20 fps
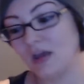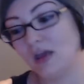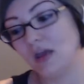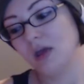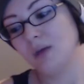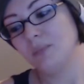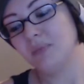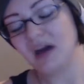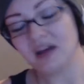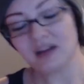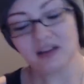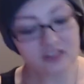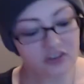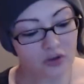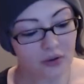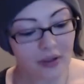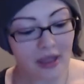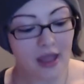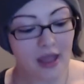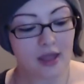but it's
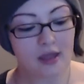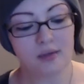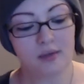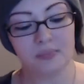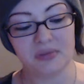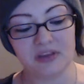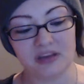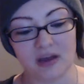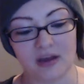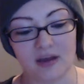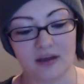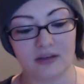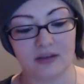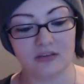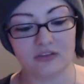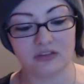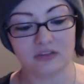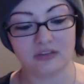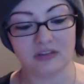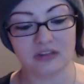okay because
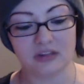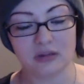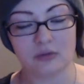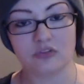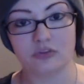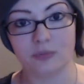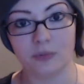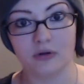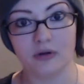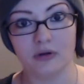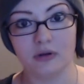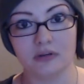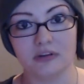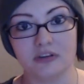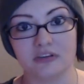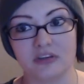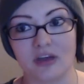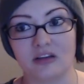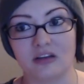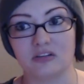the thing that was spoiled is
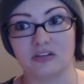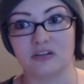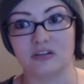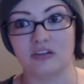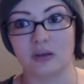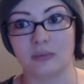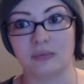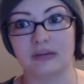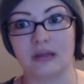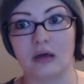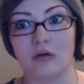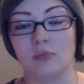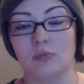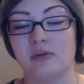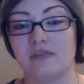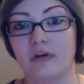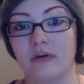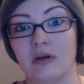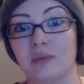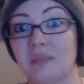actually something that will be
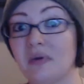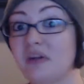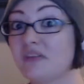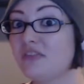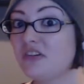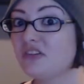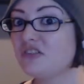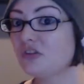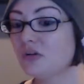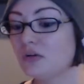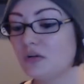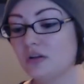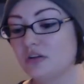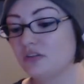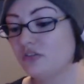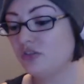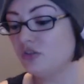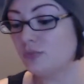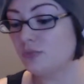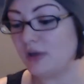very beneficial
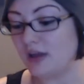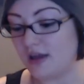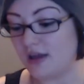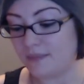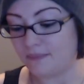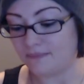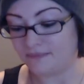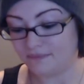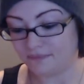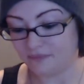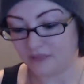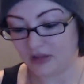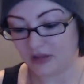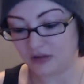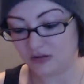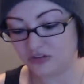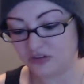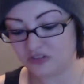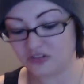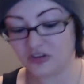to me.
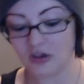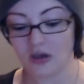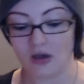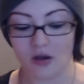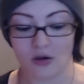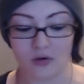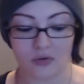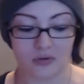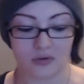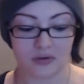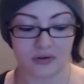So,